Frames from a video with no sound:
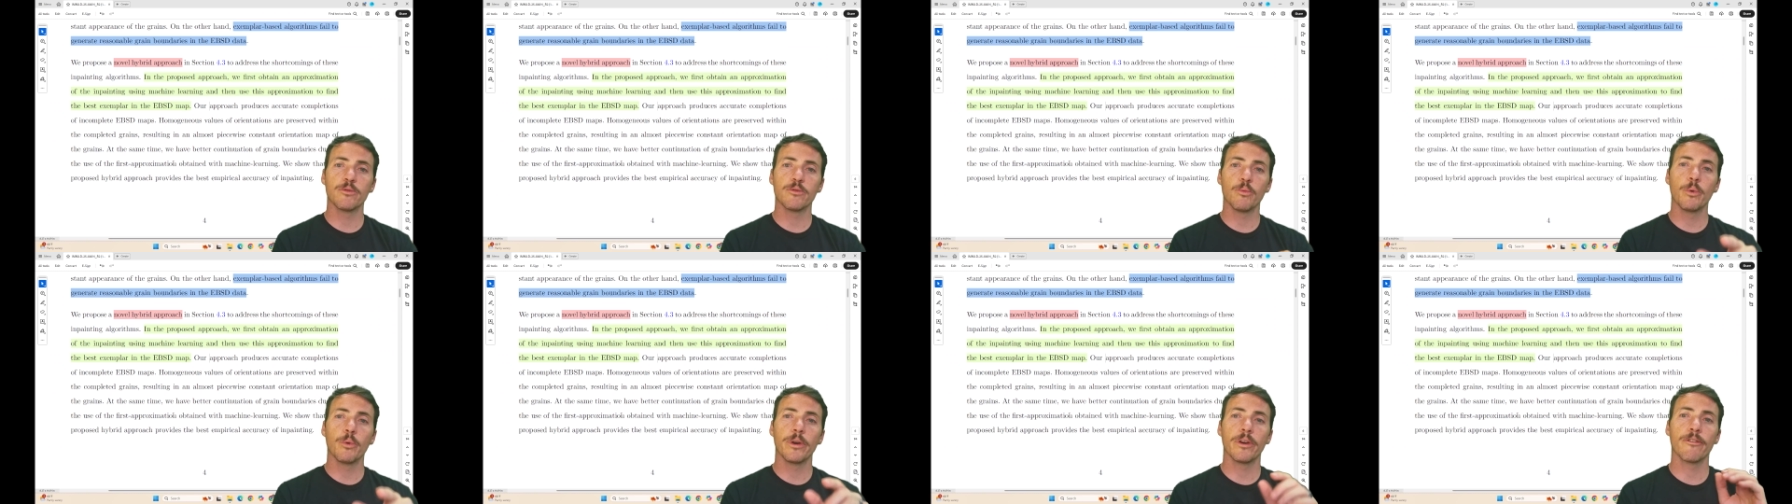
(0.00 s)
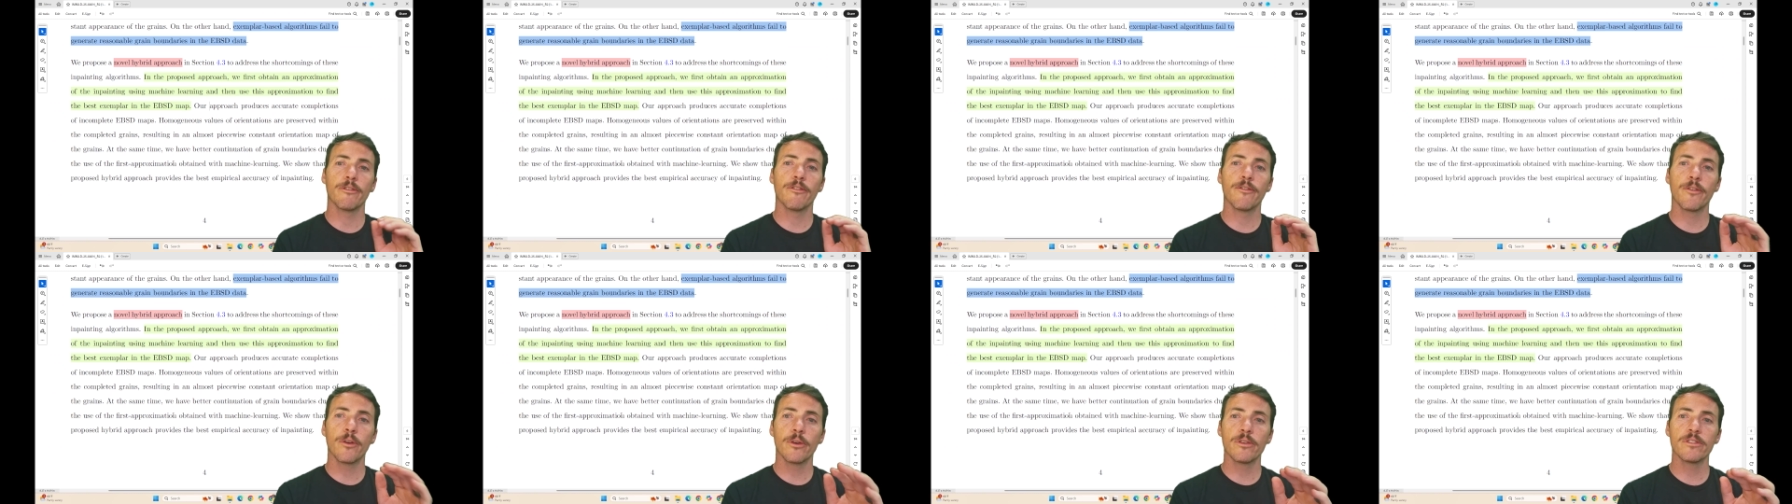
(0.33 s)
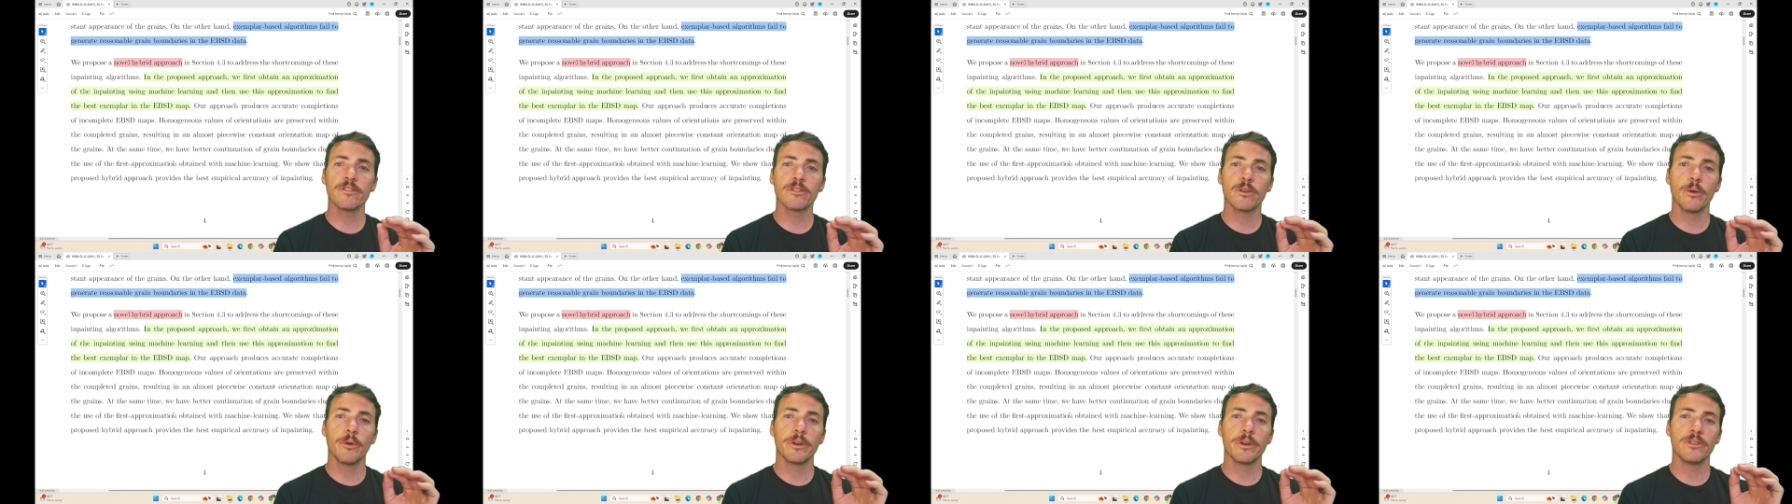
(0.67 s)
we're
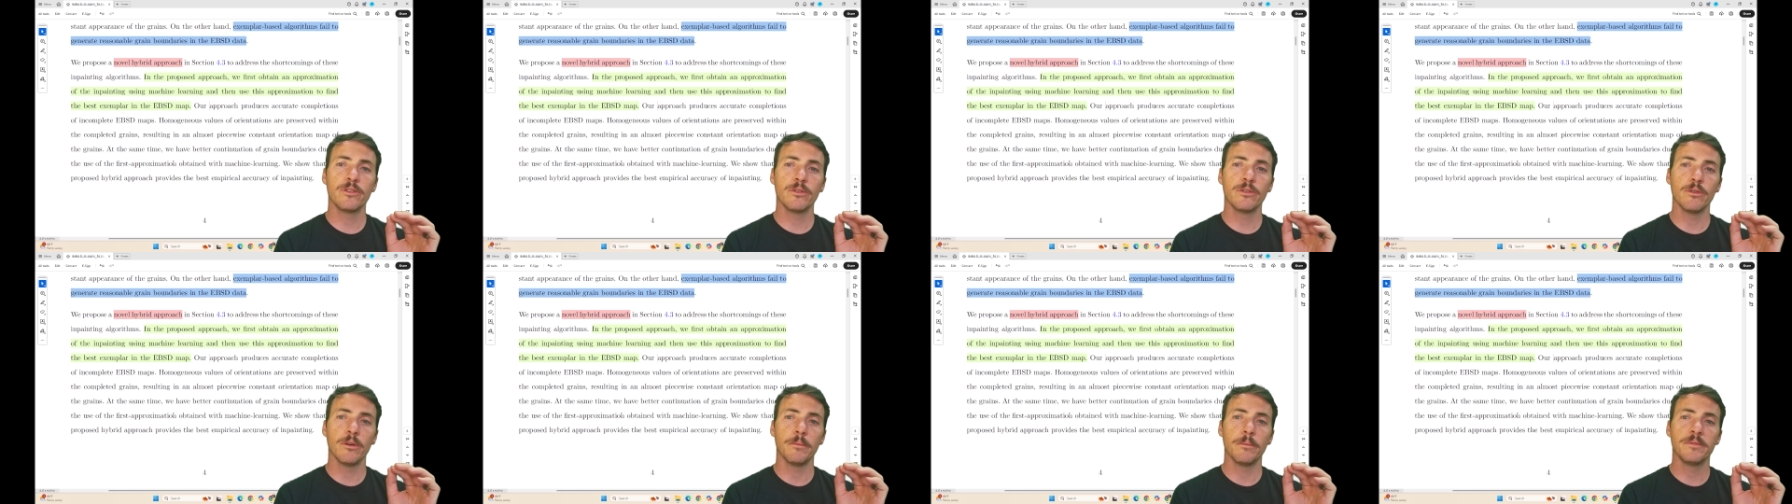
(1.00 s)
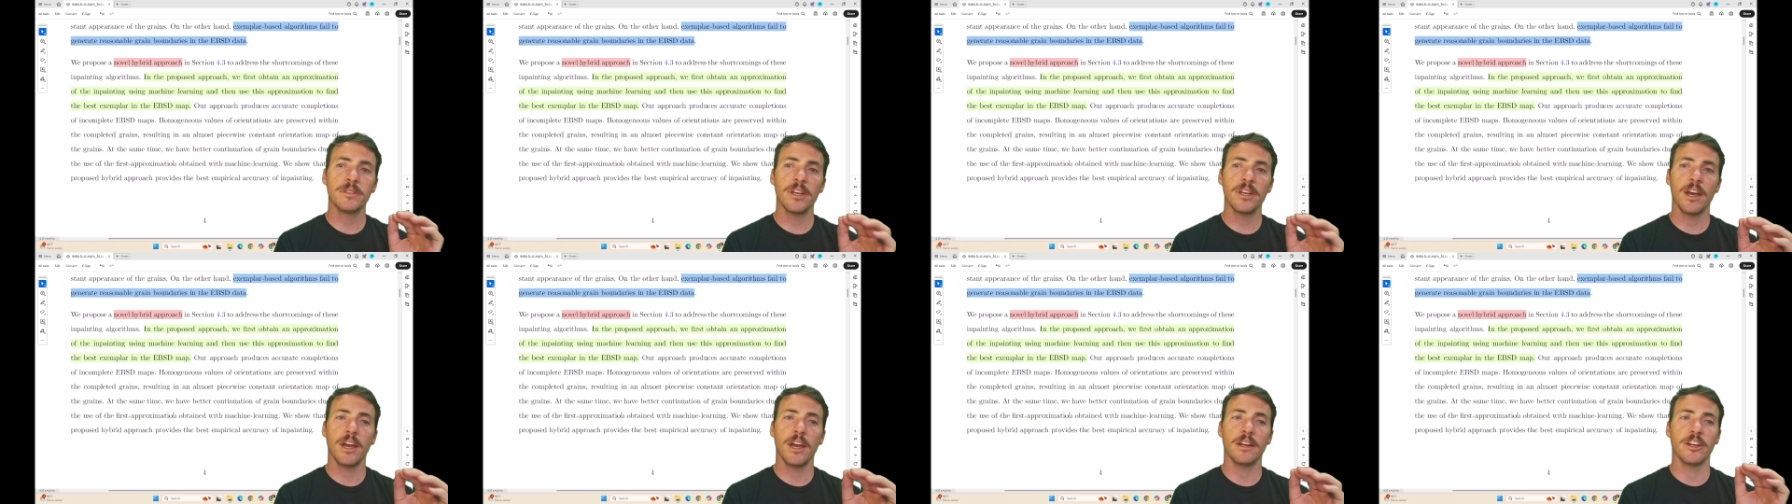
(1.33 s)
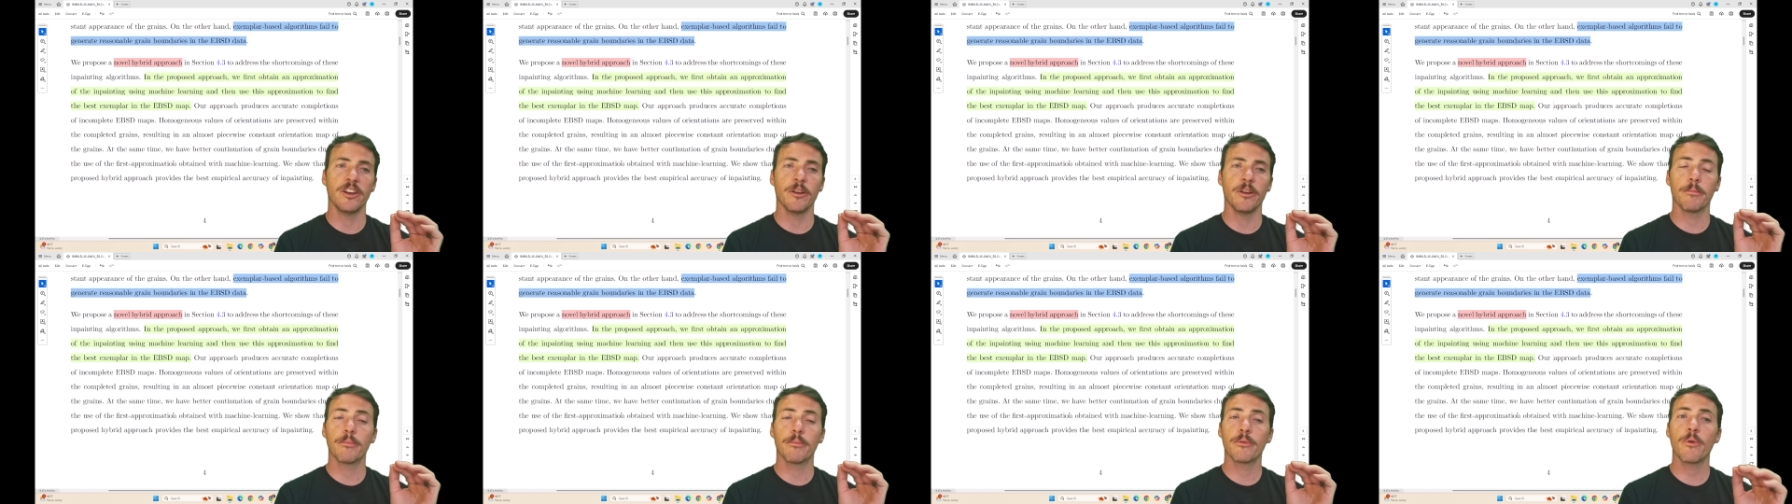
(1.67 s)
first going to obtain an
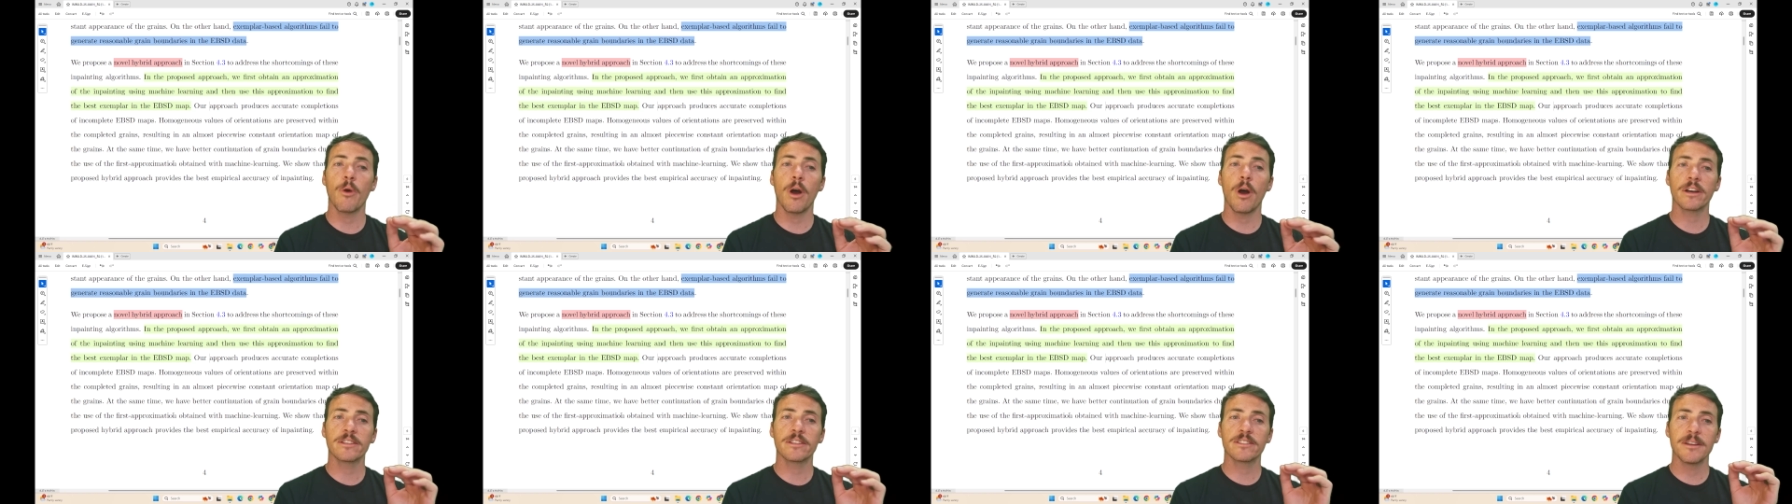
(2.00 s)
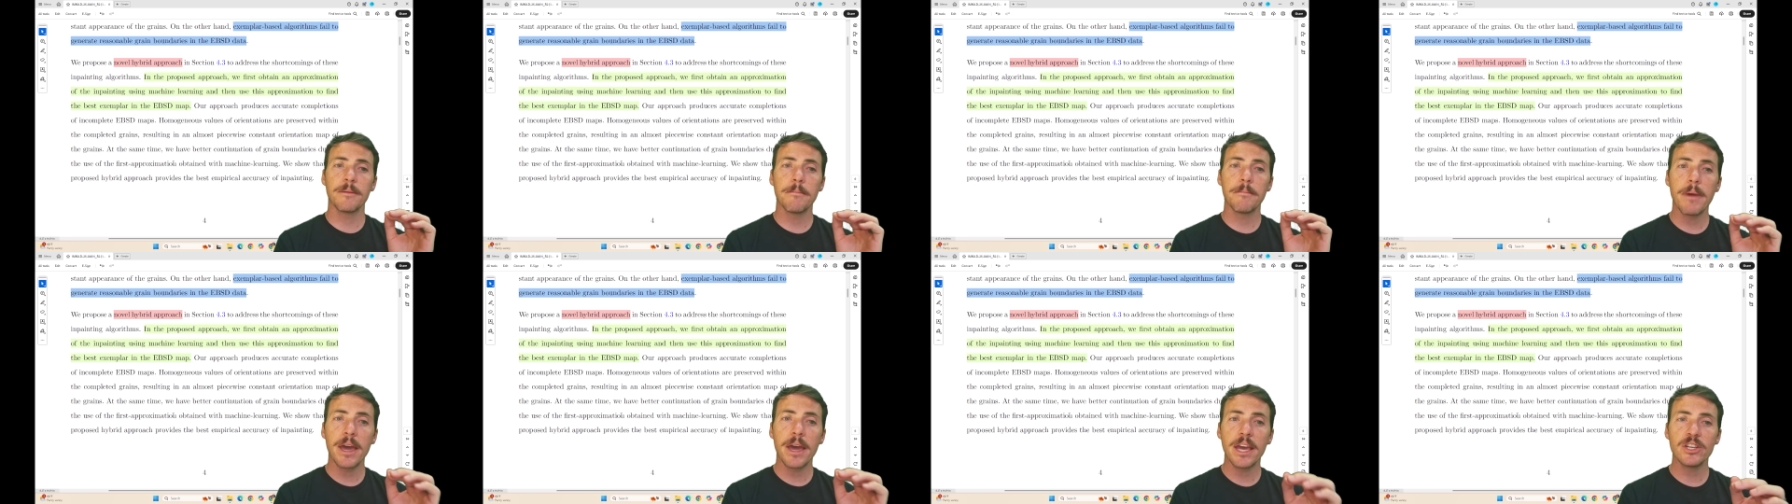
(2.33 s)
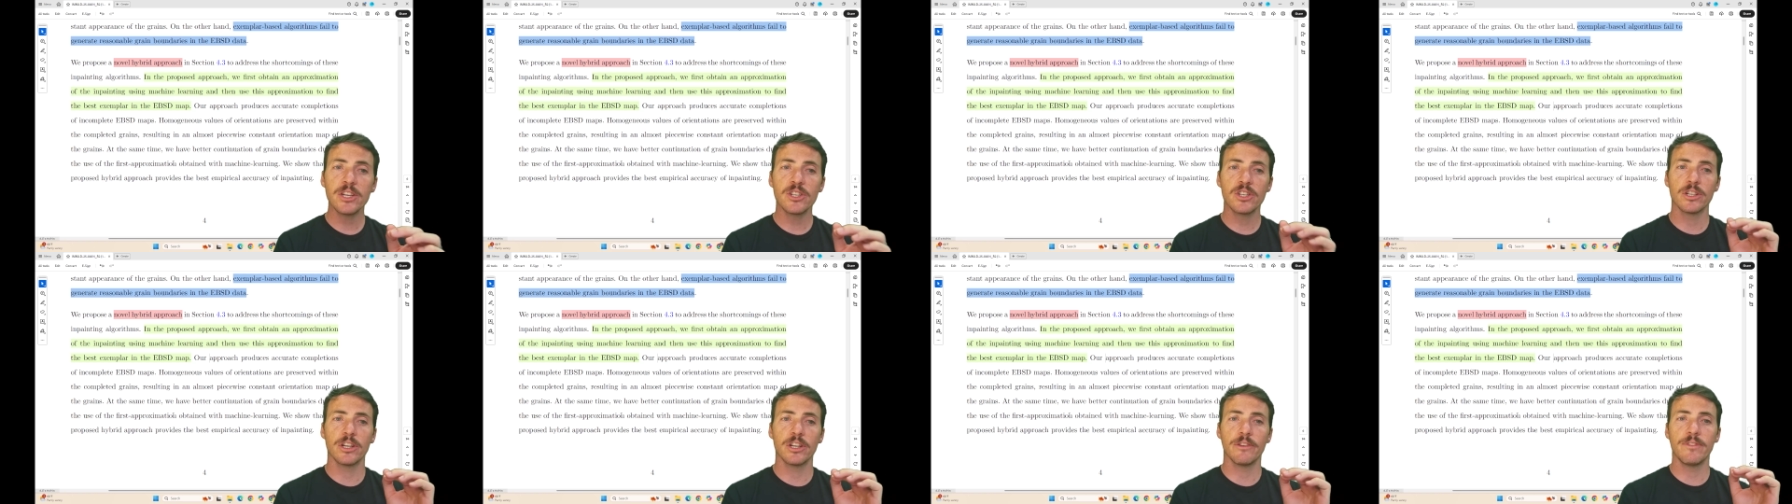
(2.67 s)

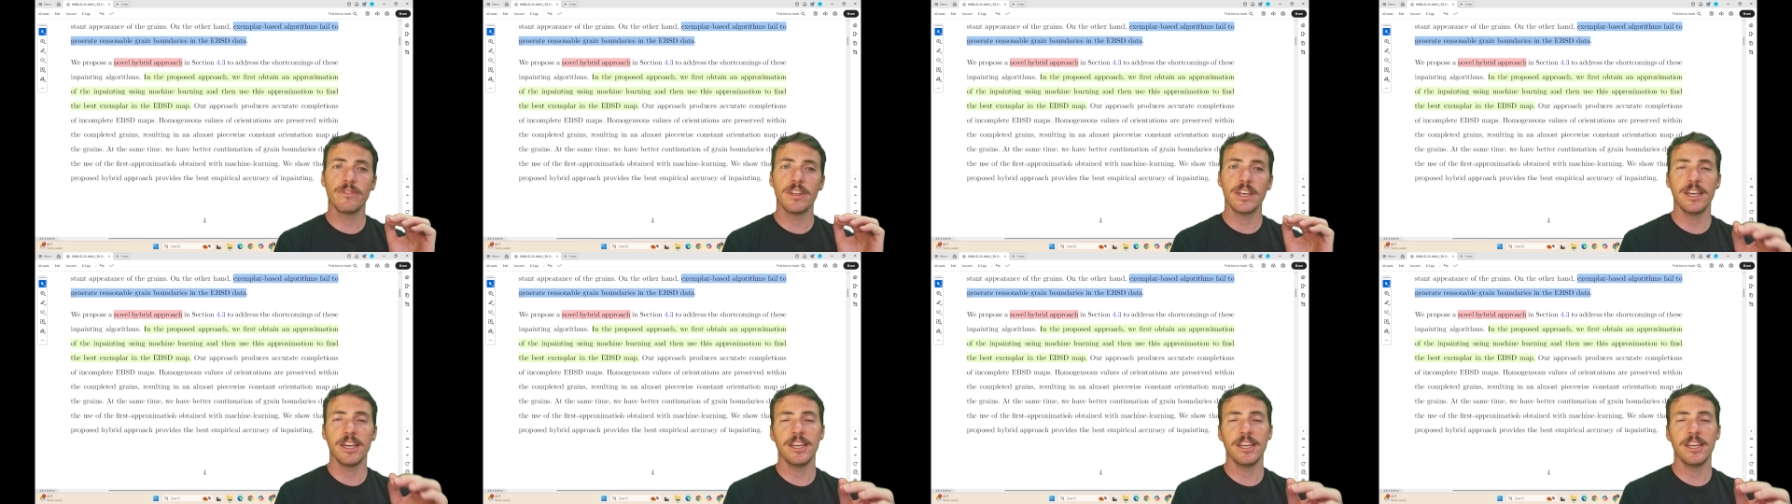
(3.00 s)
approximation of the